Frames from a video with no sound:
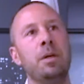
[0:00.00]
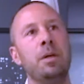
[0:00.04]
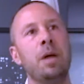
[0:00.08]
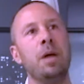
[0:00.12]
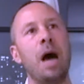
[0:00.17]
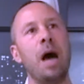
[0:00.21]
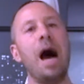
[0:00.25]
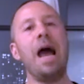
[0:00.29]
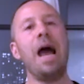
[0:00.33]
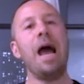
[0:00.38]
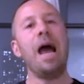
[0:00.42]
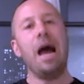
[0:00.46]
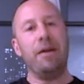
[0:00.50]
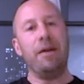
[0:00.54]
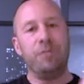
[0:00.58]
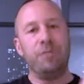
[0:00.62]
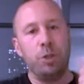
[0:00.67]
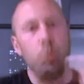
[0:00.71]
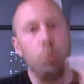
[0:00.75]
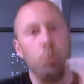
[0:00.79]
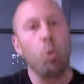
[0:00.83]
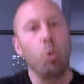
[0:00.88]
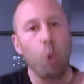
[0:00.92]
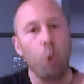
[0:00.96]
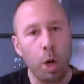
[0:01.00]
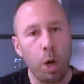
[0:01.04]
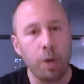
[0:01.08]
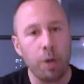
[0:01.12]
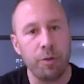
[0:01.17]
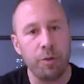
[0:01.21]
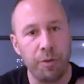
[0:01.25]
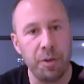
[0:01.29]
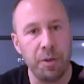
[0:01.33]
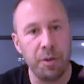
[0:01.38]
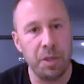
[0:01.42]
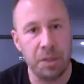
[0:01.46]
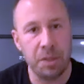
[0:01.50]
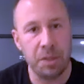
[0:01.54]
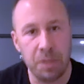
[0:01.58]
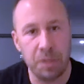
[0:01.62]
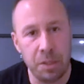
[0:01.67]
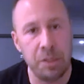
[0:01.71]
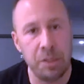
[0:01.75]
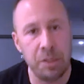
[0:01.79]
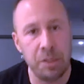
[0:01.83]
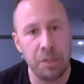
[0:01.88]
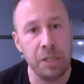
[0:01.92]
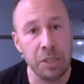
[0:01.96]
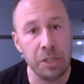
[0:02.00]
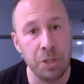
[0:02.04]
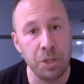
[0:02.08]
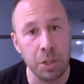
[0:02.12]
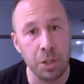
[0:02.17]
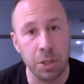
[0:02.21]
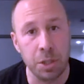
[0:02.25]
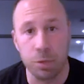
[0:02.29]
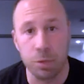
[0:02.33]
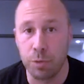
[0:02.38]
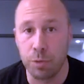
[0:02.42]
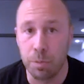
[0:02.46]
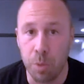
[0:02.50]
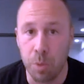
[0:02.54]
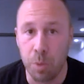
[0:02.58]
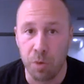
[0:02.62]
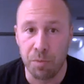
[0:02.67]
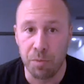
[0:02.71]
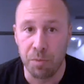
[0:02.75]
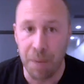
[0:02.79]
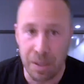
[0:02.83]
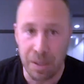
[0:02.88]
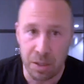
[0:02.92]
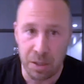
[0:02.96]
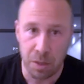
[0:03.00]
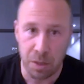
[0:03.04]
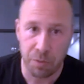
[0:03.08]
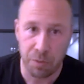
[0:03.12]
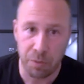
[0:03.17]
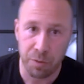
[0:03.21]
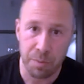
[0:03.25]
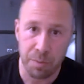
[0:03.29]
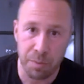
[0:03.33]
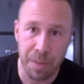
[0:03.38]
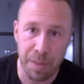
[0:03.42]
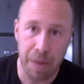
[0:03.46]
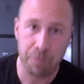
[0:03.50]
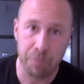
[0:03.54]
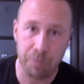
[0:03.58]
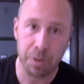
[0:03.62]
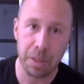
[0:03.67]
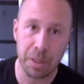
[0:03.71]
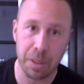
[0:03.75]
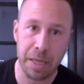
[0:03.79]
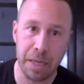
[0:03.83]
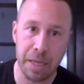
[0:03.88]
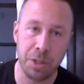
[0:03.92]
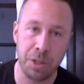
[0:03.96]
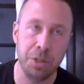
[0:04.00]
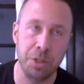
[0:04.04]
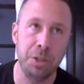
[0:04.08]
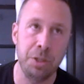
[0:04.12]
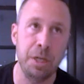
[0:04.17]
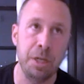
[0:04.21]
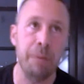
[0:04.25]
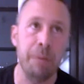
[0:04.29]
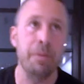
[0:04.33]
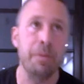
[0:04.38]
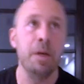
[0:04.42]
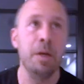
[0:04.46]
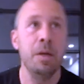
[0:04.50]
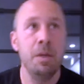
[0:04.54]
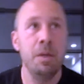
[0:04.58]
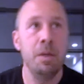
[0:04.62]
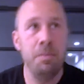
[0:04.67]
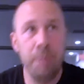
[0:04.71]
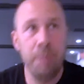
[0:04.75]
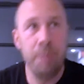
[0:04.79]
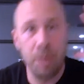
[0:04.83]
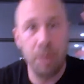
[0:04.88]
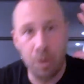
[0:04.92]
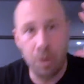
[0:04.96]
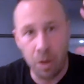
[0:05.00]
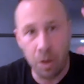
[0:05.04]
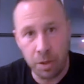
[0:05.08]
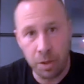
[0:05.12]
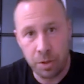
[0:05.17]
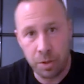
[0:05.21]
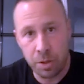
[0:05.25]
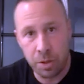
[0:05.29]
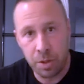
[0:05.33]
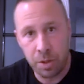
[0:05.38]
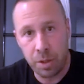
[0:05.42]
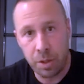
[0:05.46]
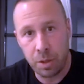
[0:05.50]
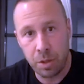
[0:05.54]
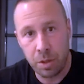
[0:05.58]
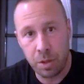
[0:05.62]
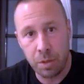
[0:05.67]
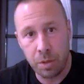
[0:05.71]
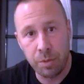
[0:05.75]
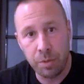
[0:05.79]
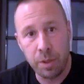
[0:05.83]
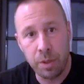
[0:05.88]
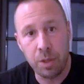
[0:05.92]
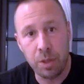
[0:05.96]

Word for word: I have to work for the decision to remove myself from that relationship because the the